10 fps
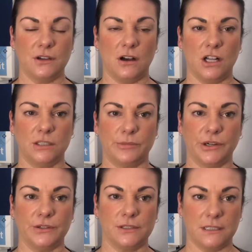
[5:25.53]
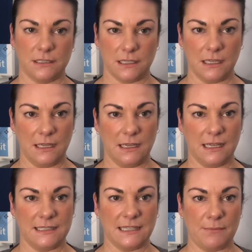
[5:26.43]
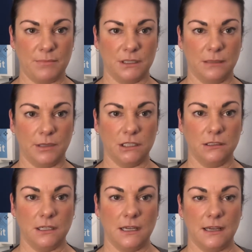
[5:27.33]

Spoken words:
Not all the products are sampleable,